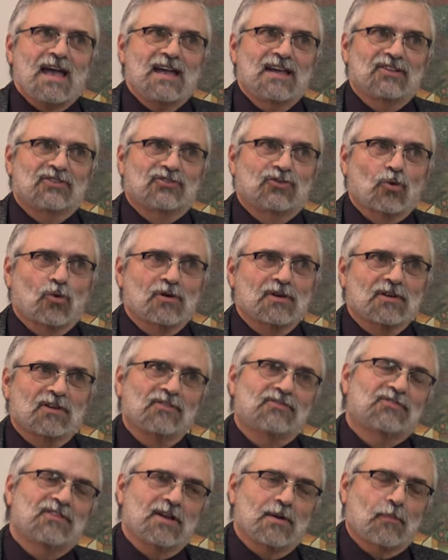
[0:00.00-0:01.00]
it sort of
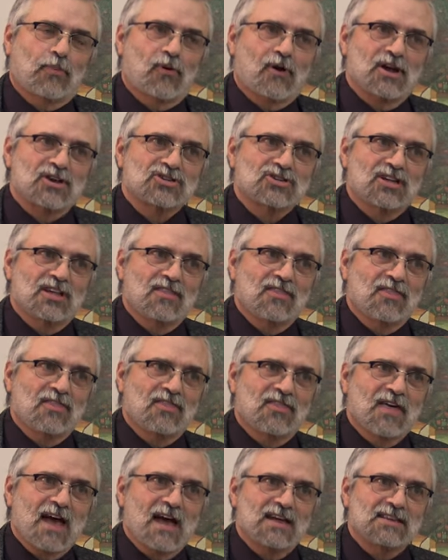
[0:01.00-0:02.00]
gives the impression
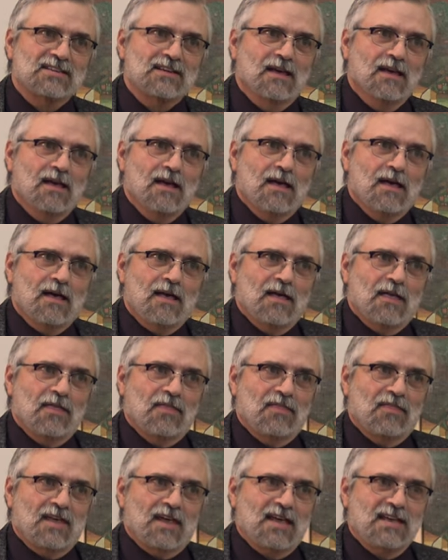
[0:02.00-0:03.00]
that
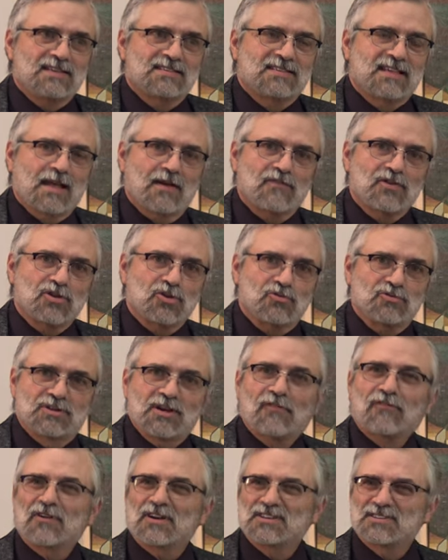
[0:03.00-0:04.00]
he's giving you
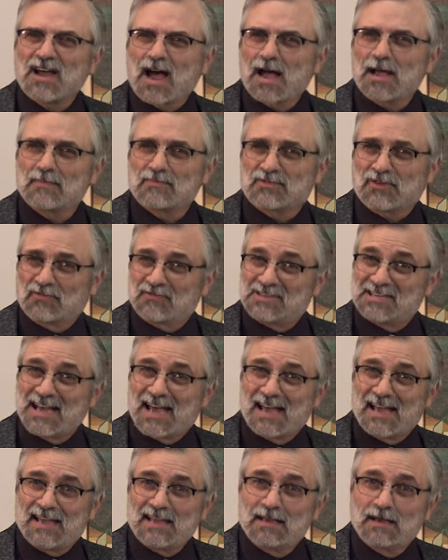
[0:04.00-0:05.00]
different times of
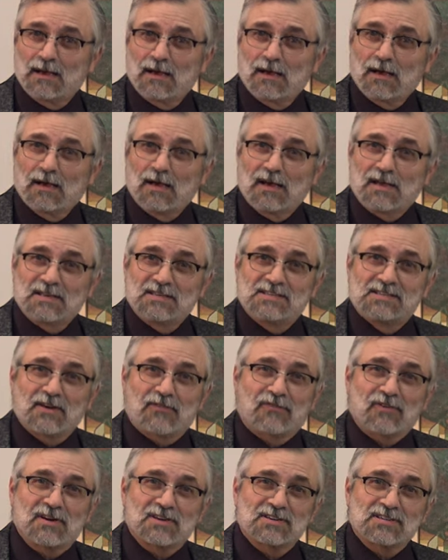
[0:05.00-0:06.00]
day,
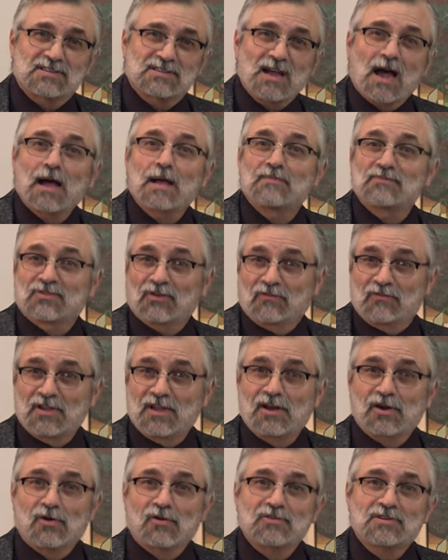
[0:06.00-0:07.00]
different times of
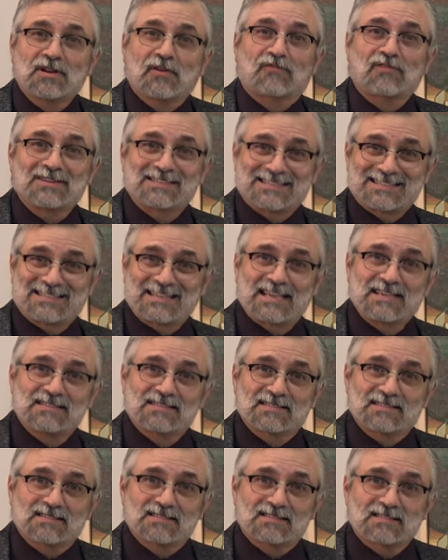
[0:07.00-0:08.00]
year, different
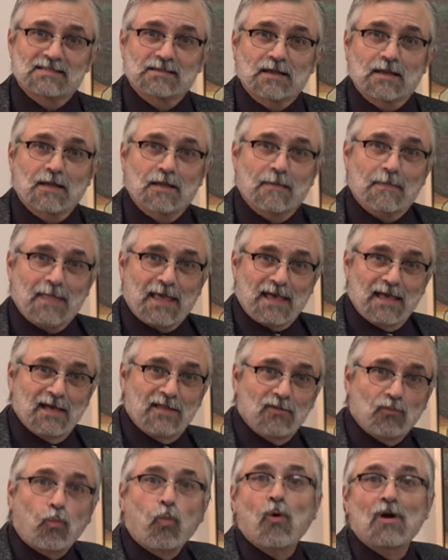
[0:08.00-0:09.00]
seasons
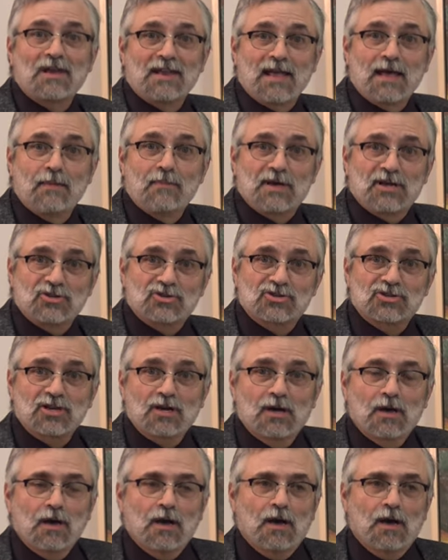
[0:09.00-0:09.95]
in one image.